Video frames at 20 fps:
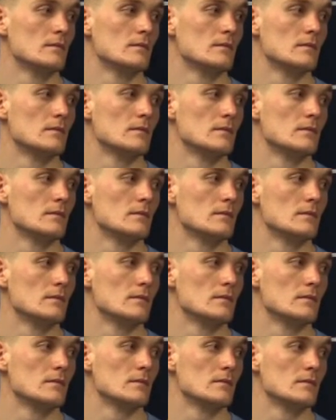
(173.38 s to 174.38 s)

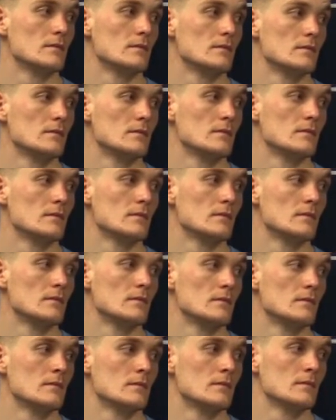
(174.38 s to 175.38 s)

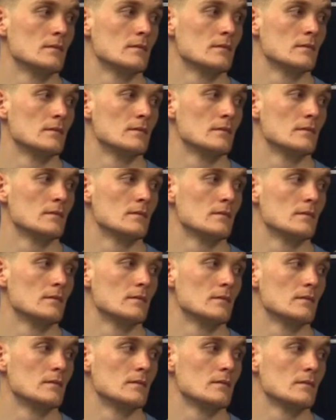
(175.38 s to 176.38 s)

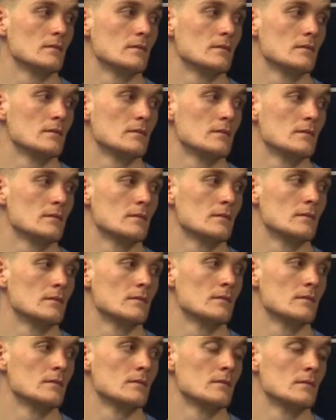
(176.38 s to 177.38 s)

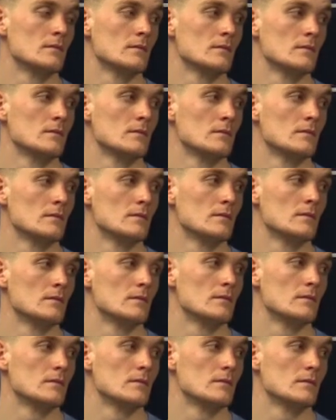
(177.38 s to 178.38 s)

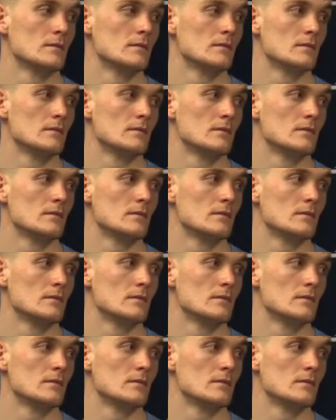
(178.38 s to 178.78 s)
No words are spoken by the person on screen.